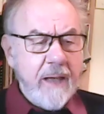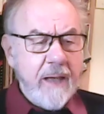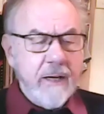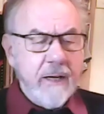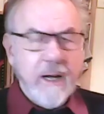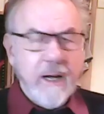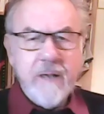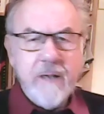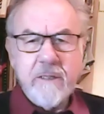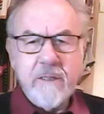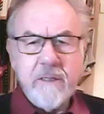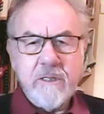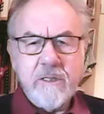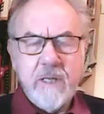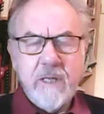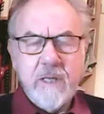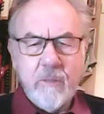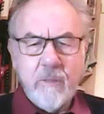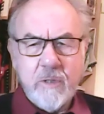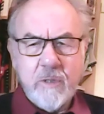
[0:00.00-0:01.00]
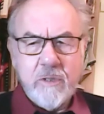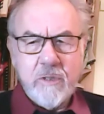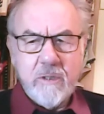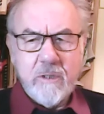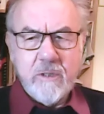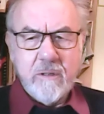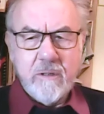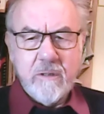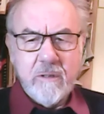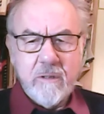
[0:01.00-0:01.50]
I distinguish
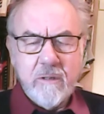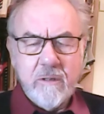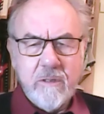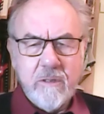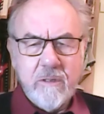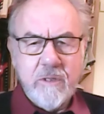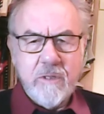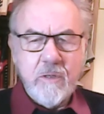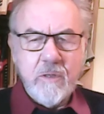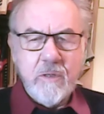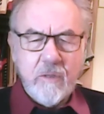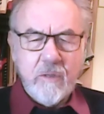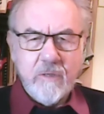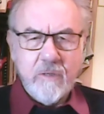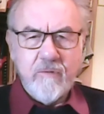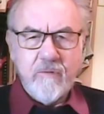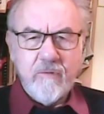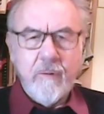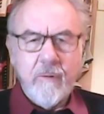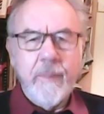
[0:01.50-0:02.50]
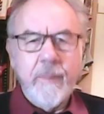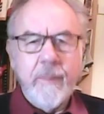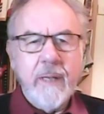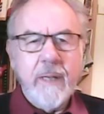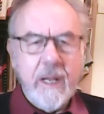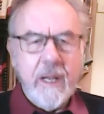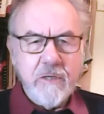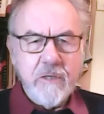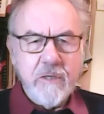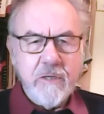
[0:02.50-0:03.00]
zoos from
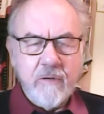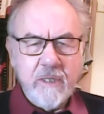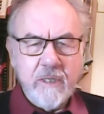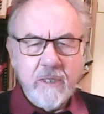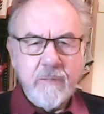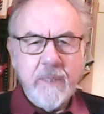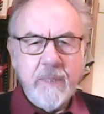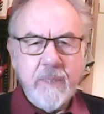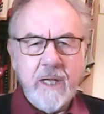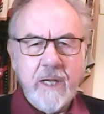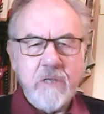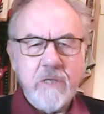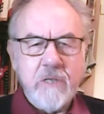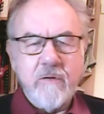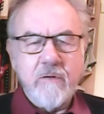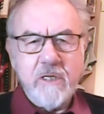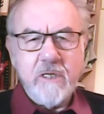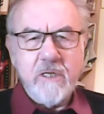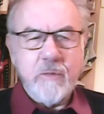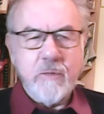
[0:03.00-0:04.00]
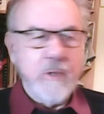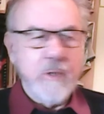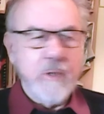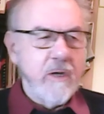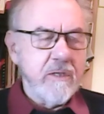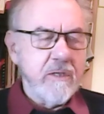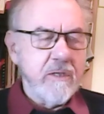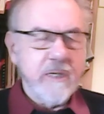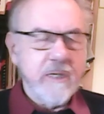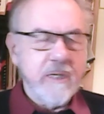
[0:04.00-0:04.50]
menageries. Menageries were
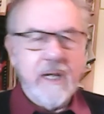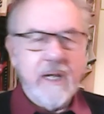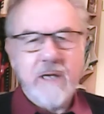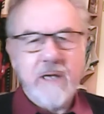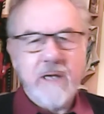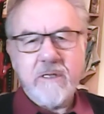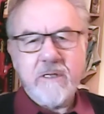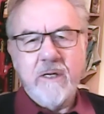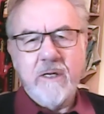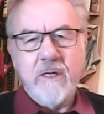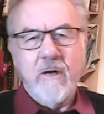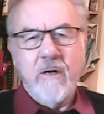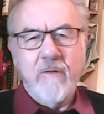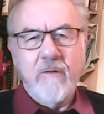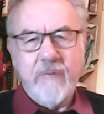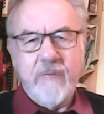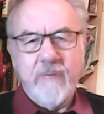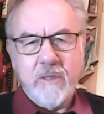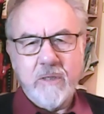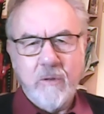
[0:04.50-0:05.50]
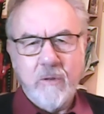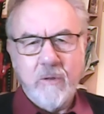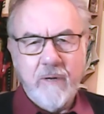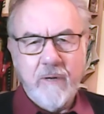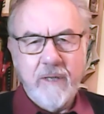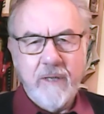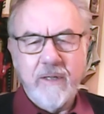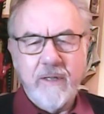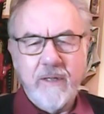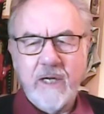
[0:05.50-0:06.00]
those ghastly old
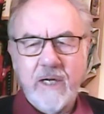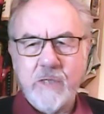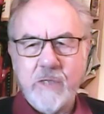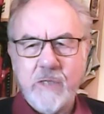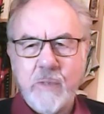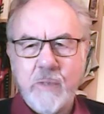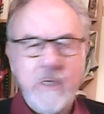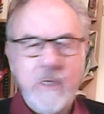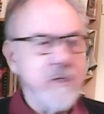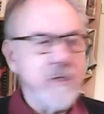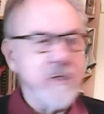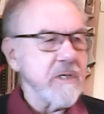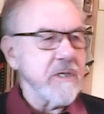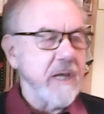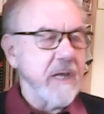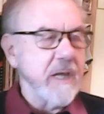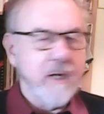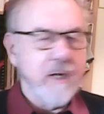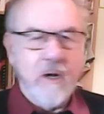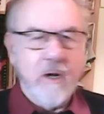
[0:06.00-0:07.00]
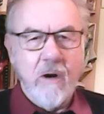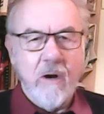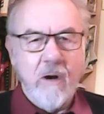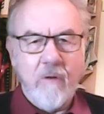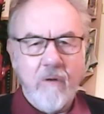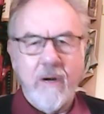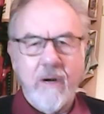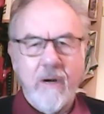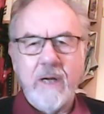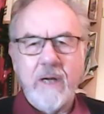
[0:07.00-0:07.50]
Victorian things where you just had
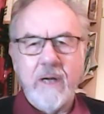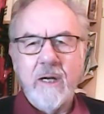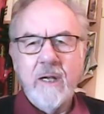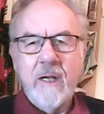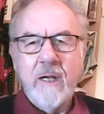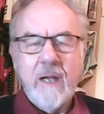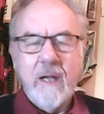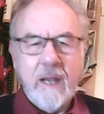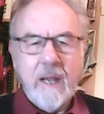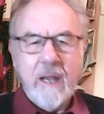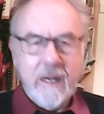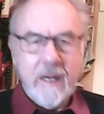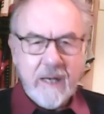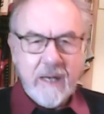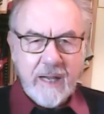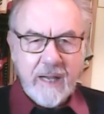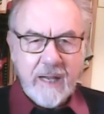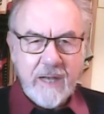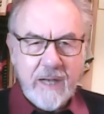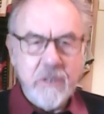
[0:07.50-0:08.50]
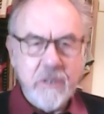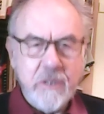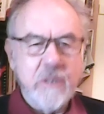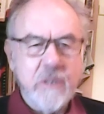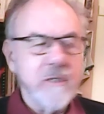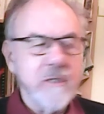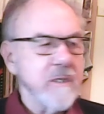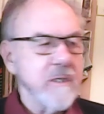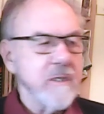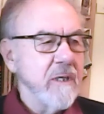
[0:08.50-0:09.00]
concrete and
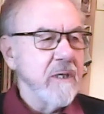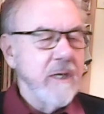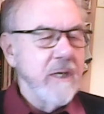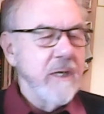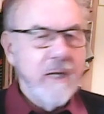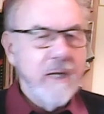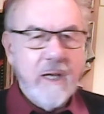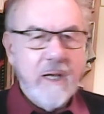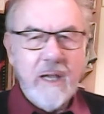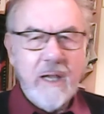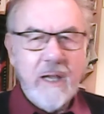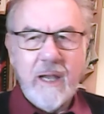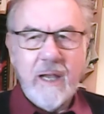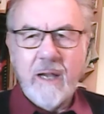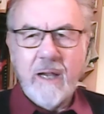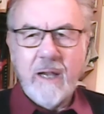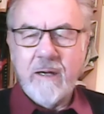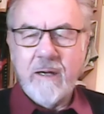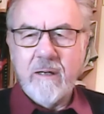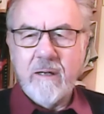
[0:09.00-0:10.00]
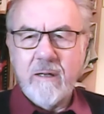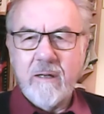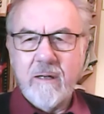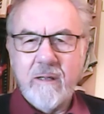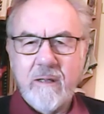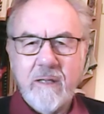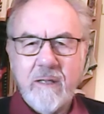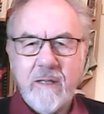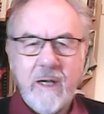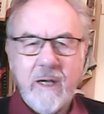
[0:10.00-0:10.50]
cages, and
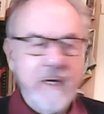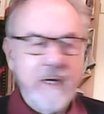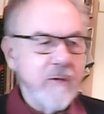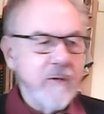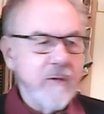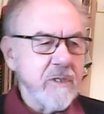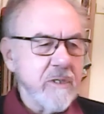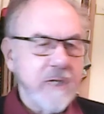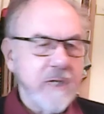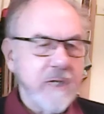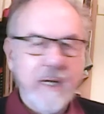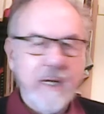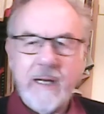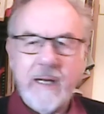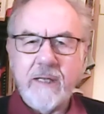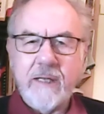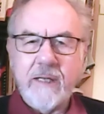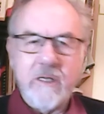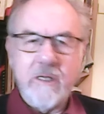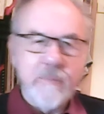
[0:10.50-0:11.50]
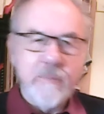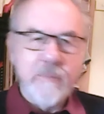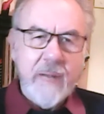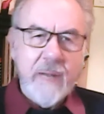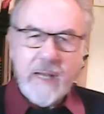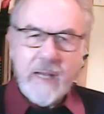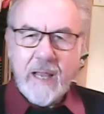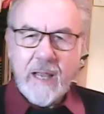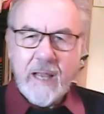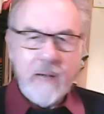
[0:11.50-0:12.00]
the idea was to collect as
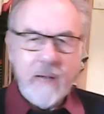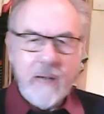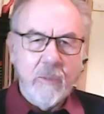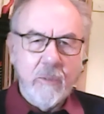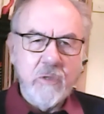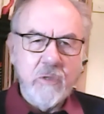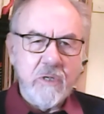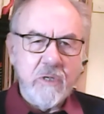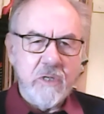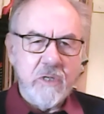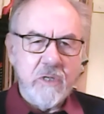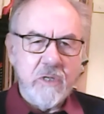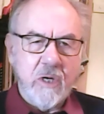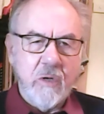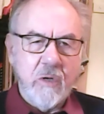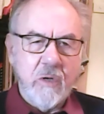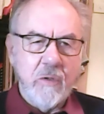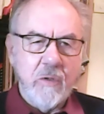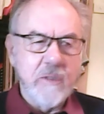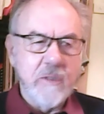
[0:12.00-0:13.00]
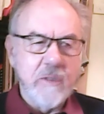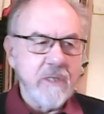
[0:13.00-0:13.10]
many animals as you could.